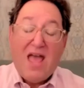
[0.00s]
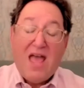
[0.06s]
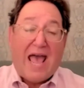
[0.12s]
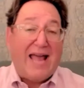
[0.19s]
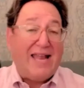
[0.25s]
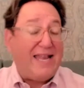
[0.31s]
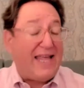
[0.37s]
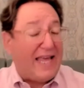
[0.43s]

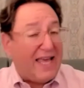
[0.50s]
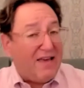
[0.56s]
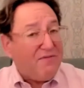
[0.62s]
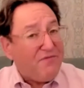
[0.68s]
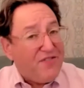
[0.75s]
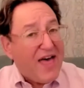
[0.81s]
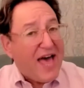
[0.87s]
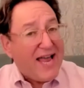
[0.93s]
And
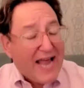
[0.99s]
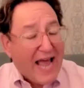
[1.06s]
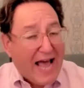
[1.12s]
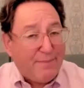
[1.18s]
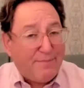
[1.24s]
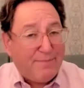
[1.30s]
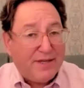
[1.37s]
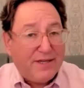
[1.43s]
if that
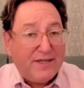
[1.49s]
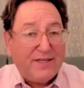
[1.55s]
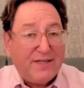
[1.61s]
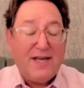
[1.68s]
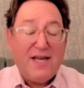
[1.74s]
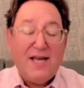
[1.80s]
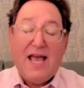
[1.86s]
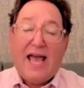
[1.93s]
happened,
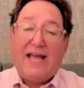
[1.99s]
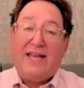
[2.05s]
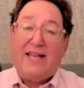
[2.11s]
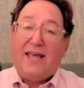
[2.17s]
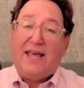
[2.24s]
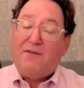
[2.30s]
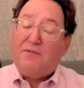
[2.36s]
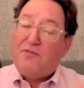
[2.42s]
and
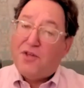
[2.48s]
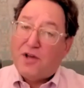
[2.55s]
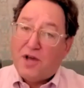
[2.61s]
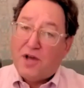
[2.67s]
if the